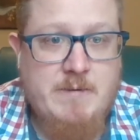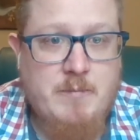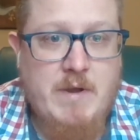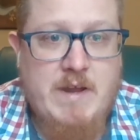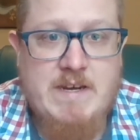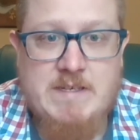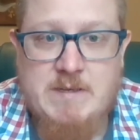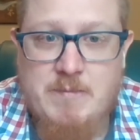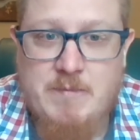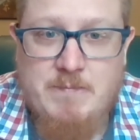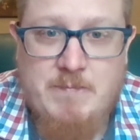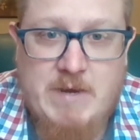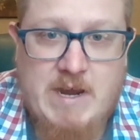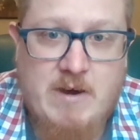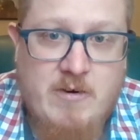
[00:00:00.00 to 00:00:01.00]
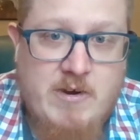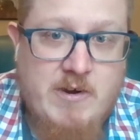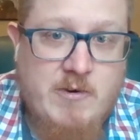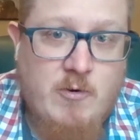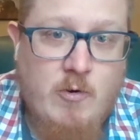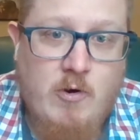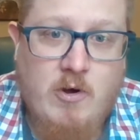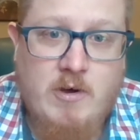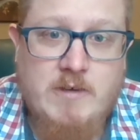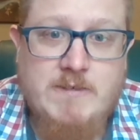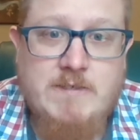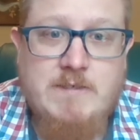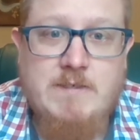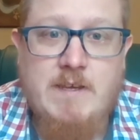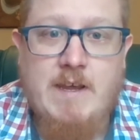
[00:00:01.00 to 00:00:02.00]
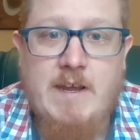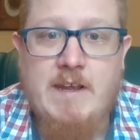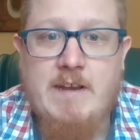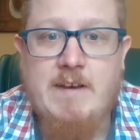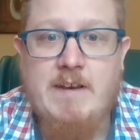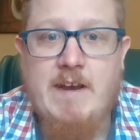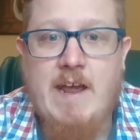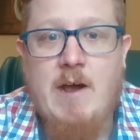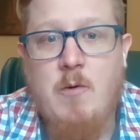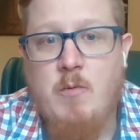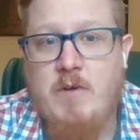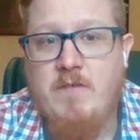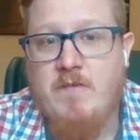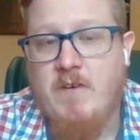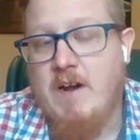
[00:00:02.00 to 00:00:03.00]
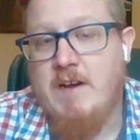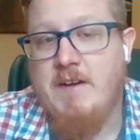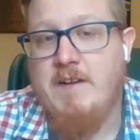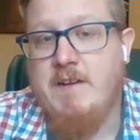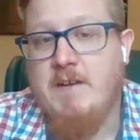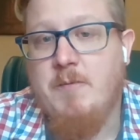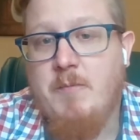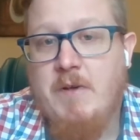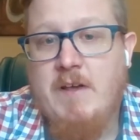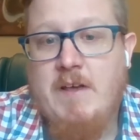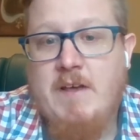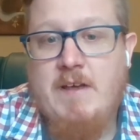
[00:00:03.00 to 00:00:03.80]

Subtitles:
made to carry a cross, and now we find him